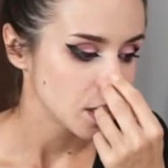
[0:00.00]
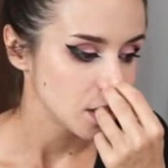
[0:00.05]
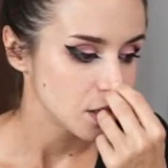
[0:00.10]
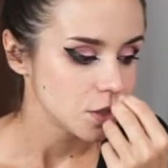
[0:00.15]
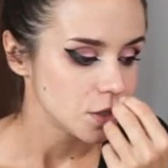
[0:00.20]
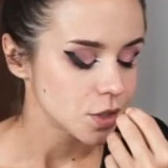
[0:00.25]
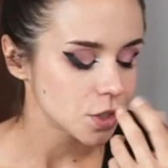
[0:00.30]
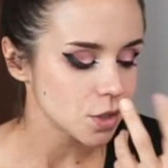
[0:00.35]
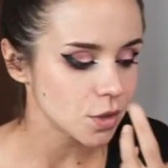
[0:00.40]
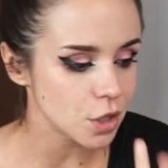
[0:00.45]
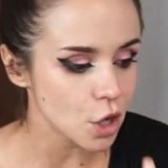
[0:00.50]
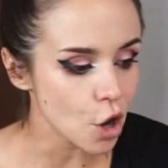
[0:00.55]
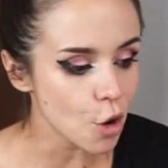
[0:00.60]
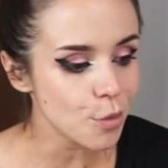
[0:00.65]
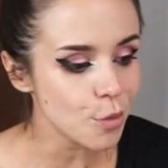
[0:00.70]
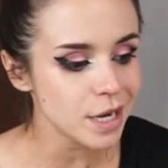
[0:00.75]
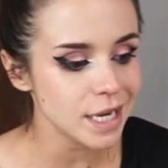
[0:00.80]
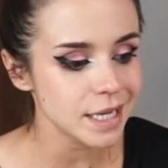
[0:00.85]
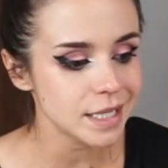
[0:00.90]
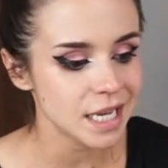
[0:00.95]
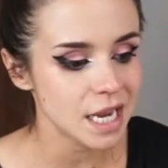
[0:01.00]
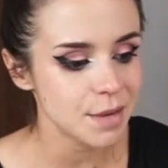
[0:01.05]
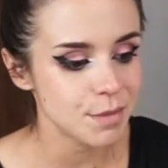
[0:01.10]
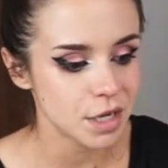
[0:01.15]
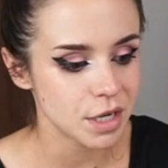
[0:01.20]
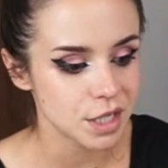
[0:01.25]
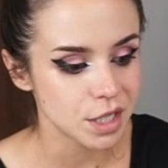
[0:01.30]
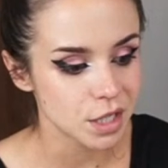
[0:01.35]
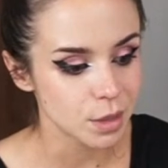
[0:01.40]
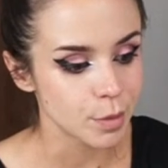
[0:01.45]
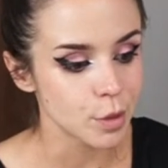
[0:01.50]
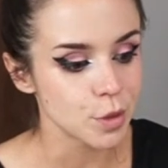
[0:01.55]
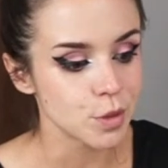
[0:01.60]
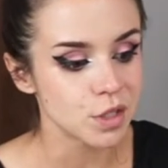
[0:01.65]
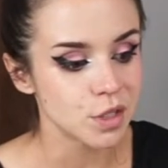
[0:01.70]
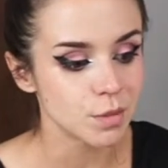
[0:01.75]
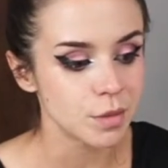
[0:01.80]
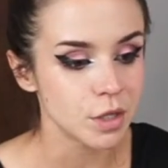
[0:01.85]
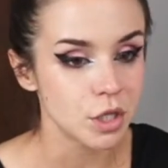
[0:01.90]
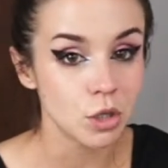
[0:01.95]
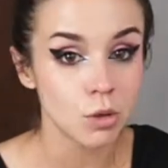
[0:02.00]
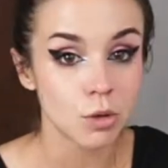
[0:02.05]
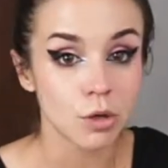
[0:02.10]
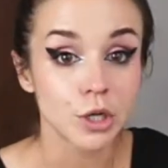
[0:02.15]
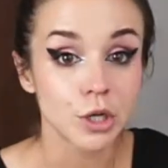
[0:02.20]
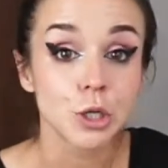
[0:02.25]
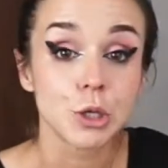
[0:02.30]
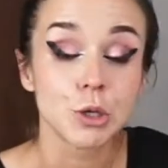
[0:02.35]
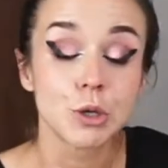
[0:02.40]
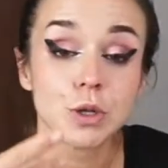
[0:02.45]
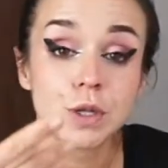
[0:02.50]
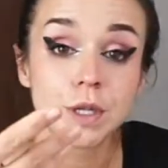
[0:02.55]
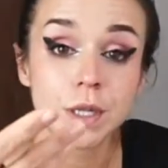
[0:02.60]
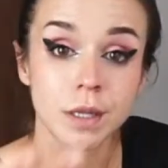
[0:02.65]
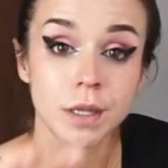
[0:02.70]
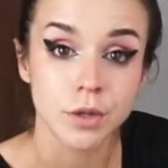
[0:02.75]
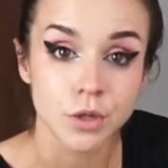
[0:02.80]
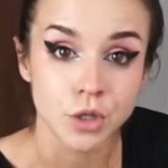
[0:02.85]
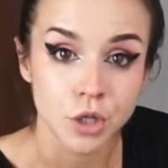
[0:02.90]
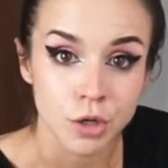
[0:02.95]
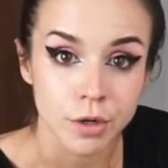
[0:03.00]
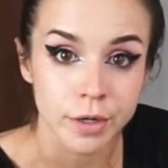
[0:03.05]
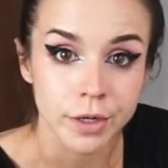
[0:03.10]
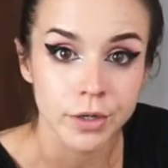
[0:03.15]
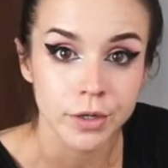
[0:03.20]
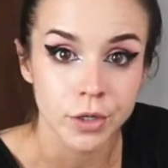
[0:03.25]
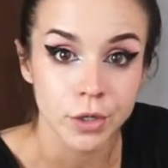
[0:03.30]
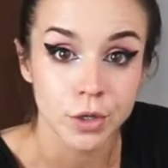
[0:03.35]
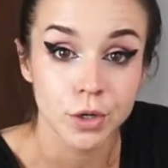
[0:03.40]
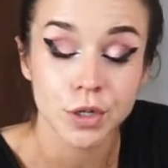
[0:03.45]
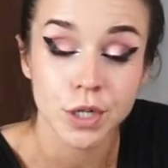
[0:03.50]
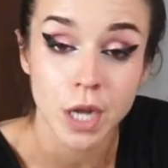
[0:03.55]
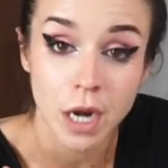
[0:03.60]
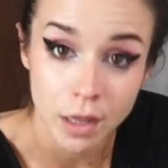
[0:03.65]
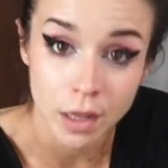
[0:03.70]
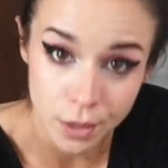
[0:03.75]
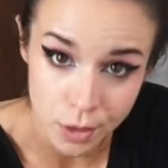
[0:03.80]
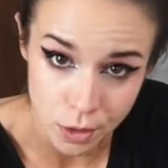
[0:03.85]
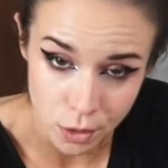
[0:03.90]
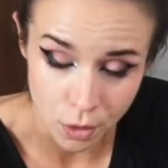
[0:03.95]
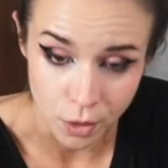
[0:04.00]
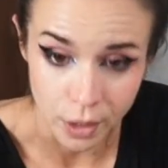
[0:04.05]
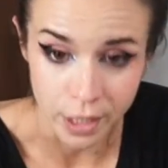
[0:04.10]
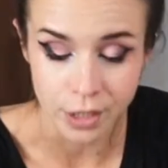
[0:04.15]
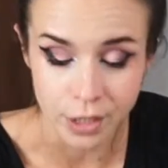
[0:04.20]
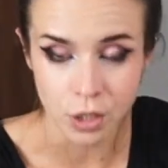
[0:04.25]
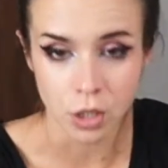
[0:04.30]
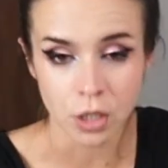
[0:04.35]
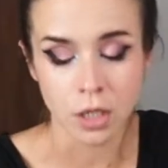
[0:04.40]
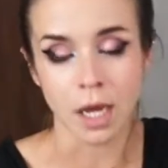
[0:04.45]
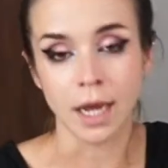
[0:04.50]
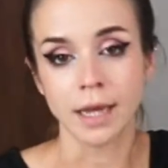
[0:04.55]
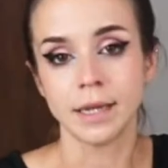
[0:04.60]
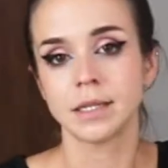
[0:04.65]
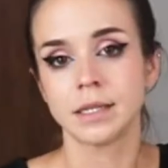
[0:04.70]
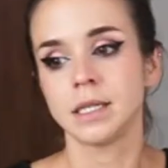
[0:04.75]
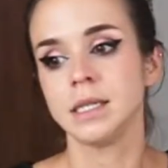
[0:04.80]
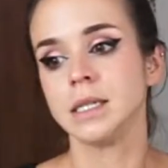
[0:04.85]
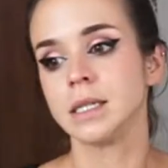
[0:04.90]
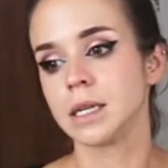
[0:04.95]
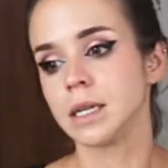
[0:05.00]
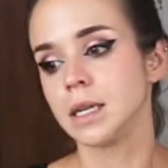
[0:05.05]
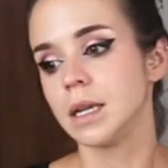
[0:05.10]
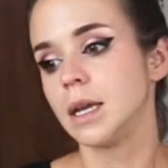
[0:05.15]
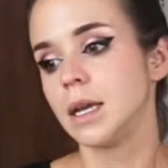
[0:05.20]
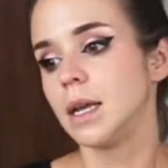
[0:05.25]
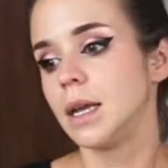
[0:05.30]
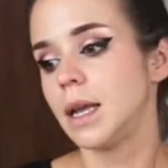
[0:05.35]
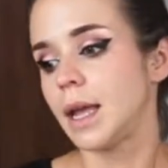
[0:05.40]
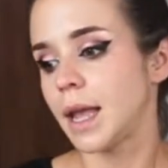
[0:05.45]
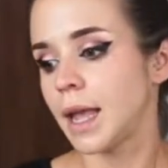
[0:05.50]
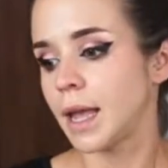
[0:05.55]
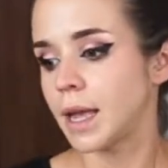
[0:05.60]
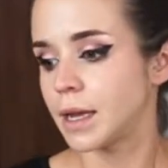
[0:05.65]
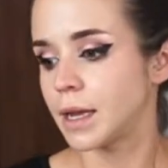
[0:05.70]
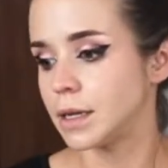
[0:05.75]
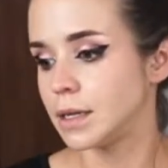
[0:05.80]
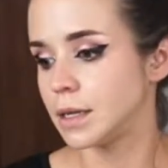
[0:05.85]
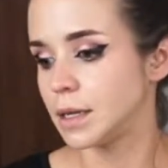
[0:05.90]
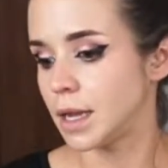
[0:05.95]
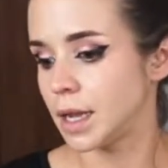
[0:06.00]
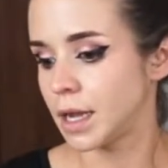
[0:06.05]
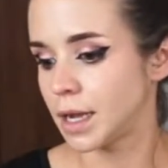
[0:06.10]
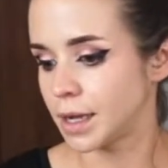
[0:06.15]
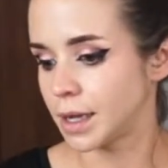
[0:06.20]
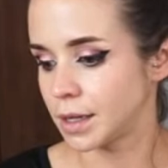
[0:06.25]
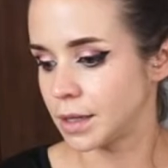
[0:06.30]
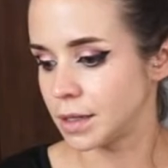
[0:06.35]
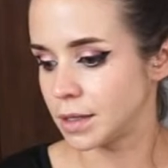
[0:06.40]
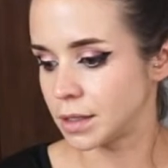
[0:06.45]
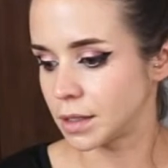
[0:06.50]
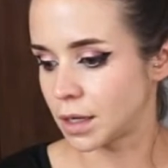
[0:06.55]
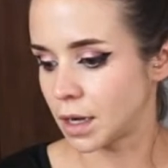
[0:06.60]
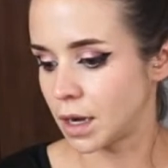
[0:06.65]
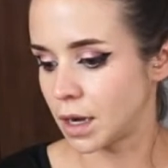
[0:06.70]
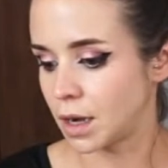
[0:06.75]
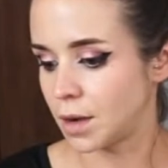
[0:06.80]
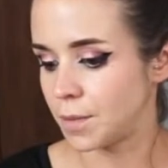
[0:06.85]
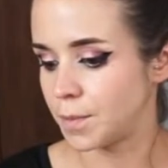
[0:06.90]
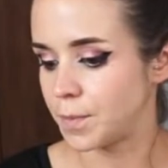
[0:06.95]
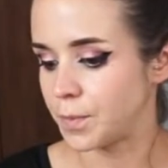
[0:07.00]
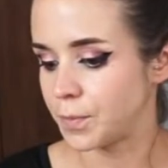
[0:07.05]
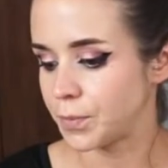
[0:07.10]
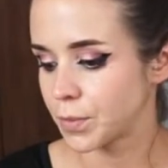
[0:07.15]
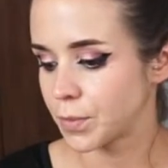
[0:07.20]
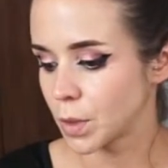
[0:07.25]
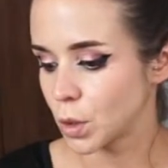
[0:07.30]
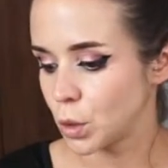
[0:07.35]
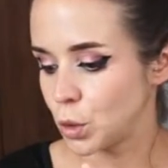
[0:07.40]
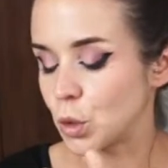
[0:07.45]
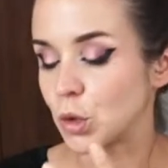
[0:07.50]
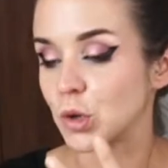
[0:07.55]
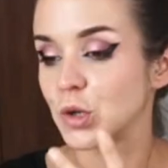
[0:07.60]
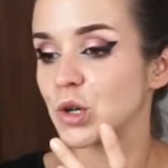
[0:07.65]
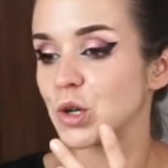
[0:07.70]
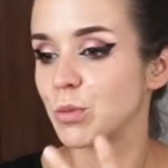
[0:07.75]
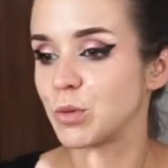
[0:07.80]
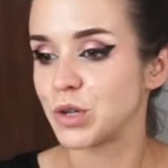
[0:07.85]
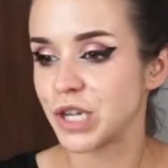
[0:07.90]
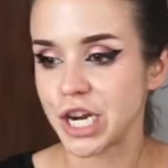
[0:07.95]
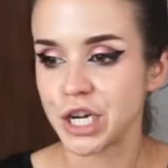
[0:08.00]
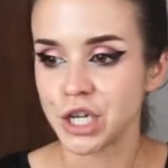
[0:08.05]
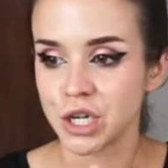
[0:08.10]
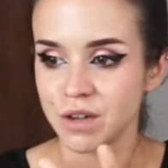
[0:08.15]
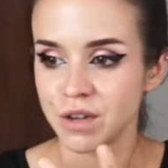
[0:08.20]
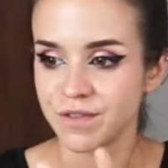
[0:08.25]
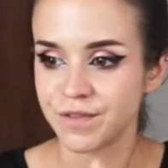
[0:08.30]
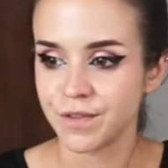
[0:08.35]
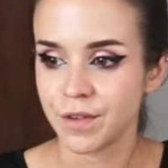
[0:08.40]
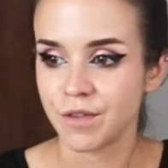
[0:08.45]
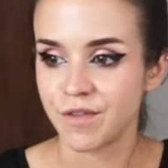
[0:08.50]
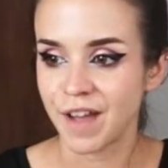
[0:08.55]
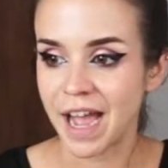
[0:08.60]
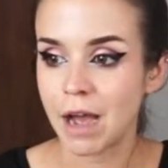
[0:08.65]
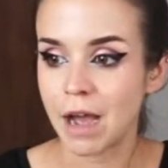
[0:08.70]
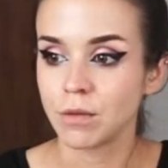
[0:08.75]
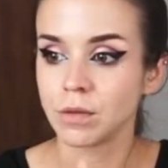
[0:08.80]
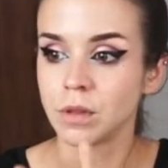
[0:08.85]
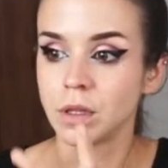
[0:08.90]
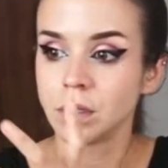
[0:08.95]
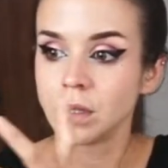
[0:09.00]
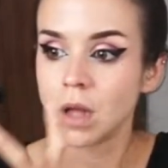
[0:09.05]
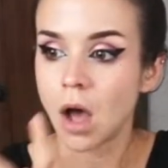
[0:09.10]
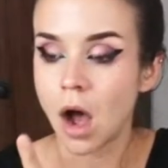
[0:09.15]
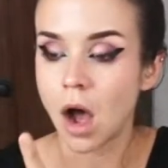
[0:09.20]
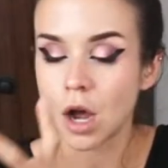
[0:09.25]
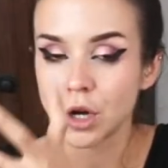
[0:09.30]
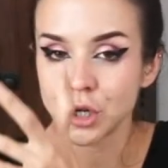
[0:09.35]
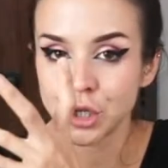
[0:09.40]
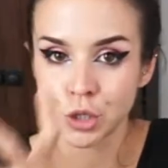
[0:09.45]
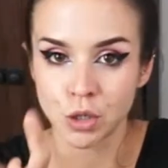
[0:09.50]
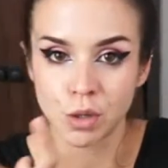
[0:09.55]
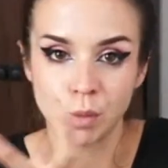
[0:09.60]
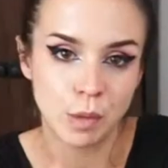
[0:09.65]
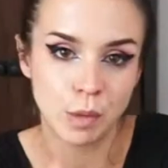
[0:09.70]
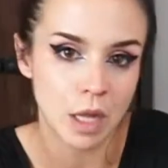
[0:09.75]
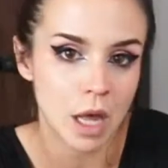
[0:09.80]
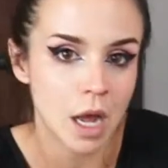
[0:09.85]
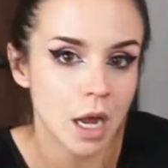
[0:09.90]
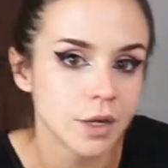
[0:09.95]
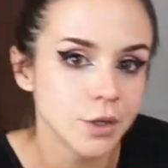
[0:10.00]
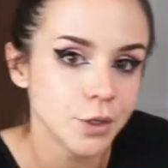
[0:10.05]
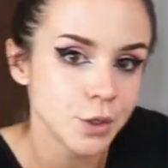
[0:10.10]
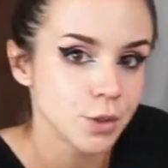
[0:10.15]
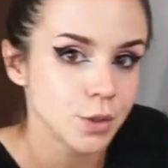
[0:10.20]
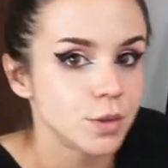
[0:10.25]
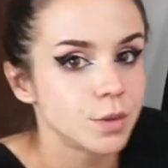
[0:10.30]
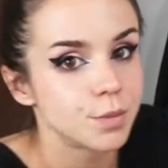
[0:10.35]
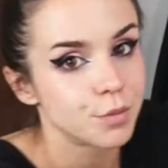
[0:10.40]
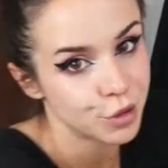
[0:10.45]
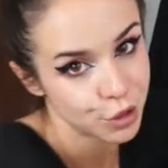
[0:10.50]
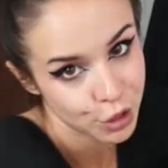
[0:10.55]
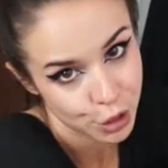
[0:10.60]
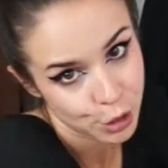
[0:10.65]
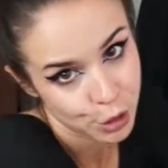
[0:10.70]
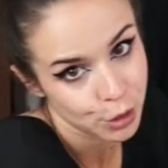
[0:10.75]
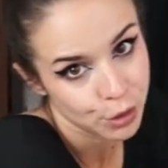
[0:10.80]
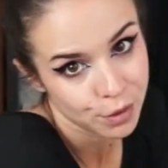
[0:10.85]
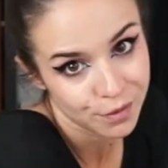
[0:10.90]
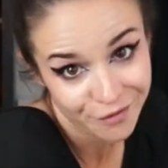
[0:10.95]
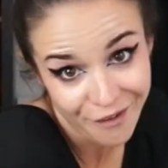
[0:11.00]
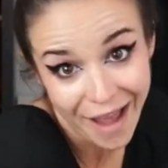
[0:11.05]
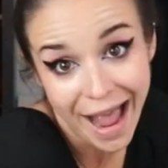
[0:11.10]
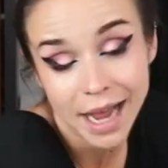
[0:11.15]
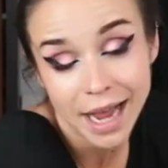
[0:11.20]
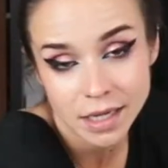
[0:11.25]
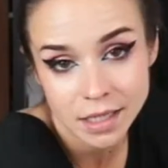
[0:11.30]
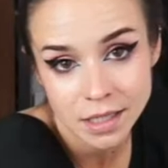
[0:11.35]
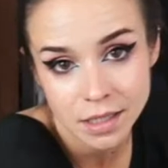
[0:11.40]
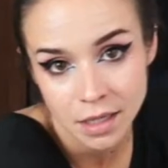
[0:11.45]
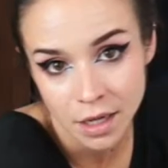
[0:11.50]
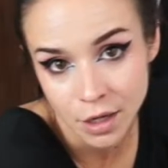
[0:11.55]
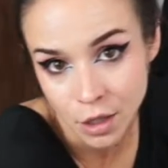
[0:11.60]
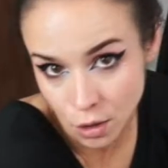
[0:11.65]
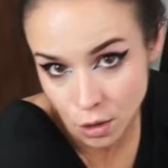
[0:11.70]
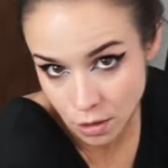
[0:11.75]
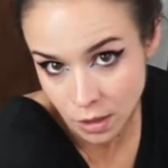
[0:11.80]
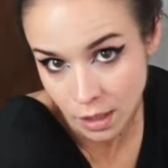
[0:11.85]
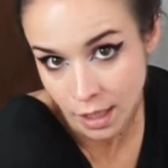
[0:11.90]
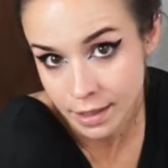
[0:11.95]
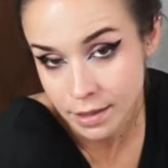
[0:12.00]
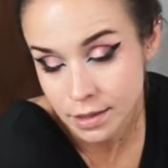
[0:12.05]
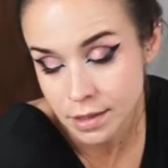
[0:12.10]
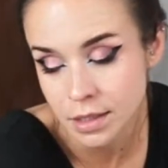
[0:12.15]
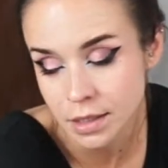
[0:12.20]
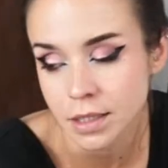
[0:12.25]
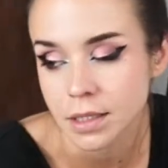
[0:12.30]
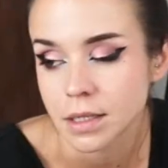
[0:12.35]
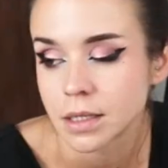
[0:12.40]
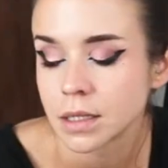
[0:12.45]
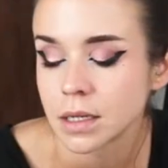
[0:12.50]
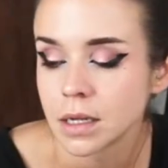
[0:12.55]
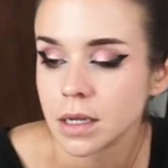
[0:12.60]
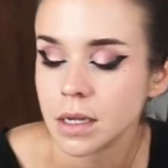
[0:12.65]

So the opening statement is supposed to be you are introducing the jury to your side of the story as your client sees it, and your interpretation of how the law should apply to the particular facts that your client sees.